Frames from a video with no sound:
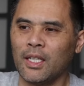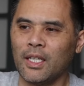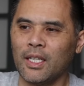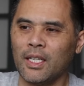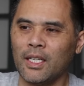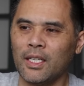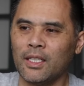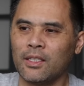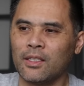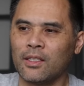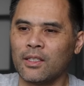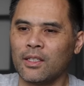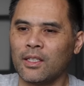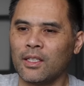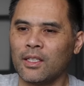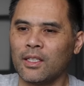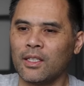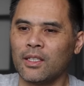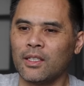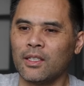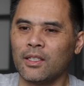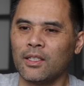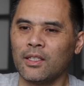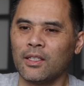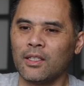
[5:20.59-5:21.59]
It's
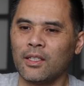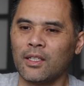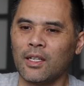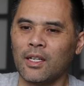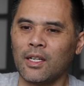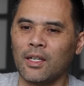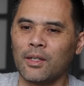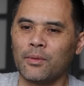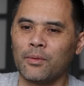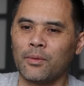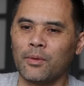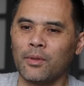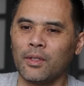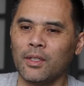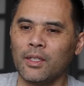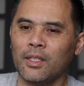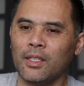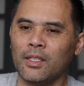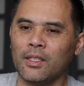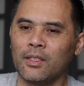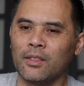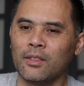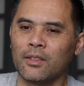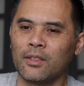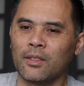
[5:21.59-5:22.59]
not
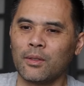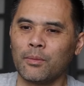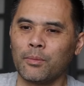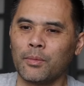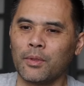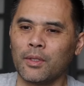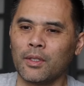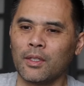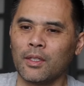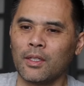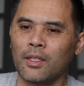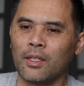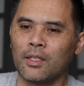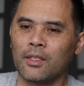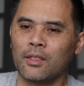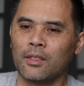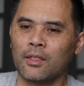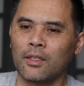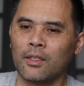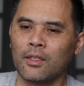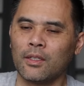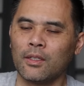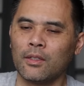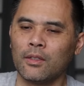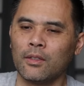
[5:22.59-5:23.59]
really something that,
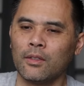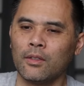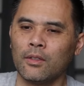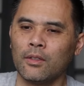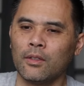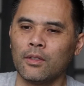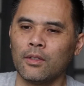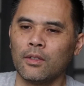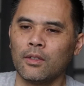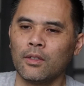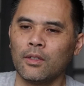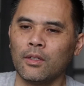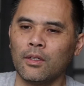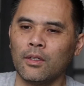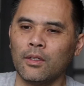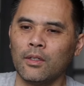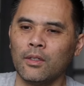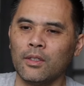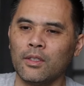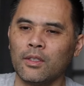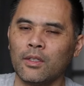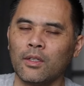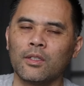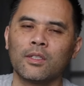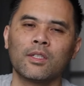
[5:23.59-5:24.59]

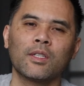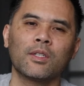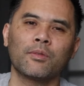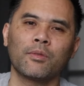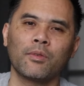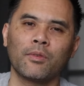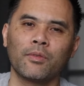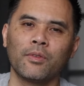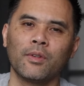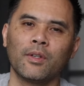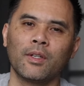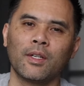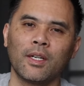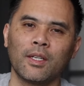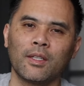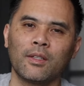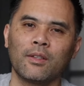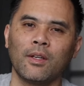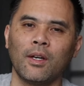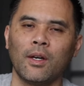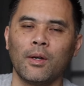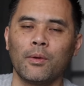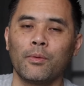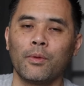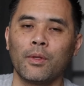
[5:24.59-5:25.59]
it's all just for fun, I
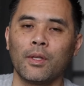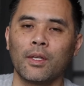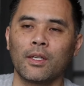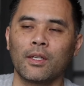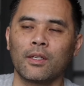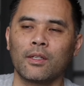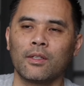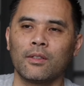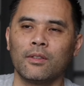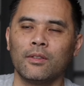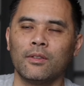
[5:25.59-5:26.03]
would think.